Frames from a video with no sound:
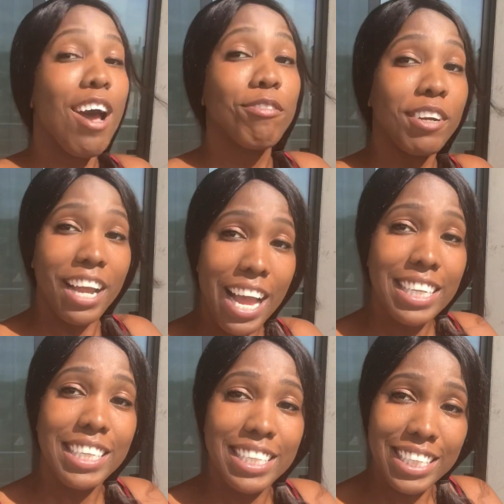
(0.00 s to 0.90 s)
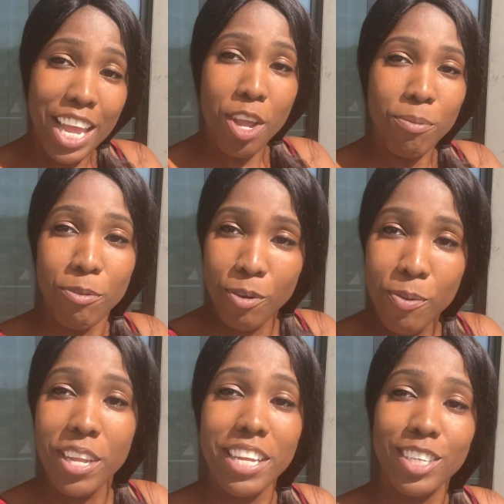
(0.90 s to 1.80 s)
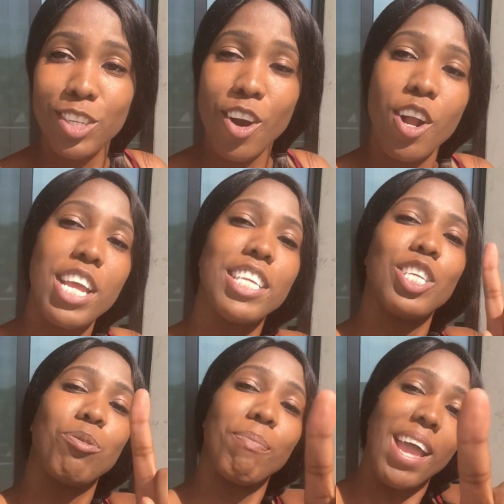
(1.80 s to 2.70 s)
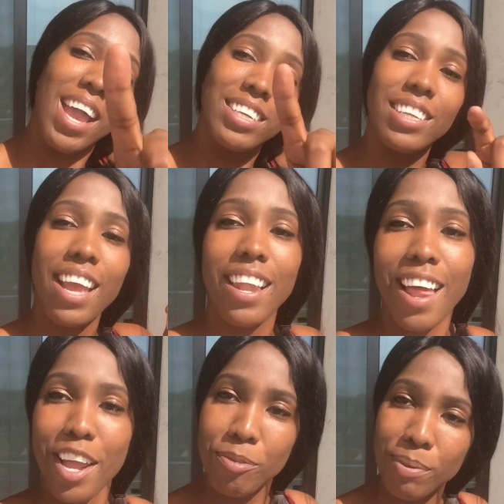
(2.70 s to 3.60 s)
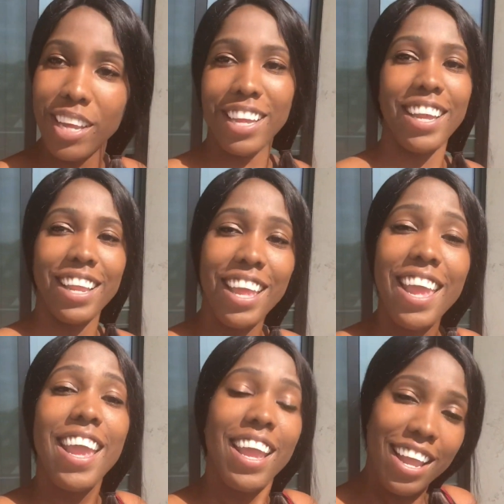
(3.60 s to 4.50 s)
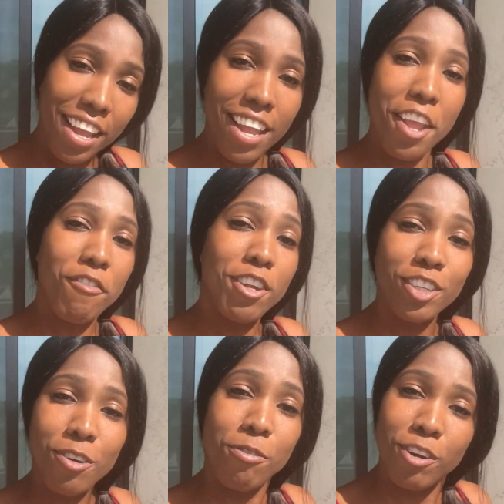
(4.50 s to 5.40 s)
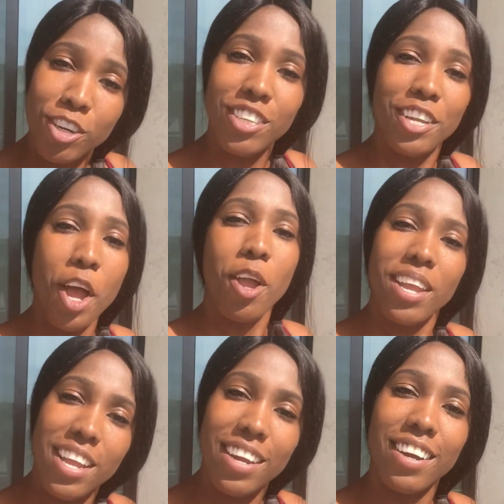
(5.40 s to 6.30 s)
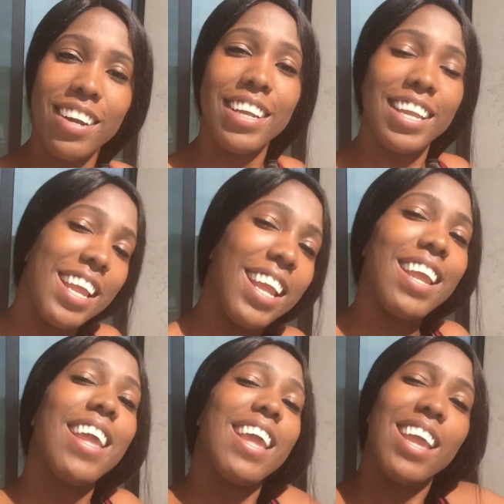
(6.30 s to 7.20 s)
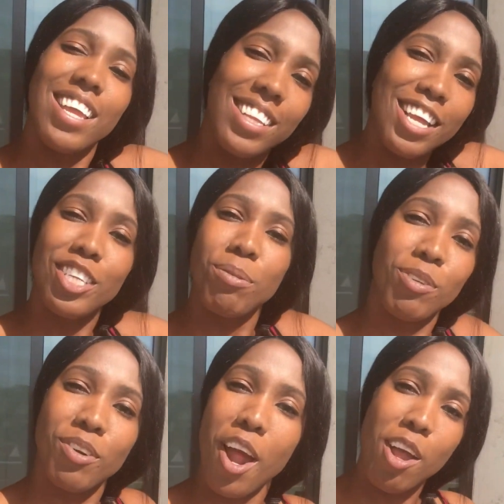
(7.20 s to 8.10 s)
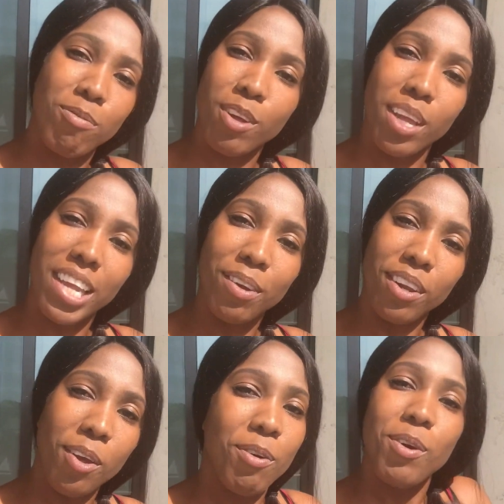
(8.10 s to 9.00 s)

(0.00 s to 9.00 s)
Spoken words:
I forgot to say, before we get started, smash that like button. And if it's your first time here, then hit that subscribe button.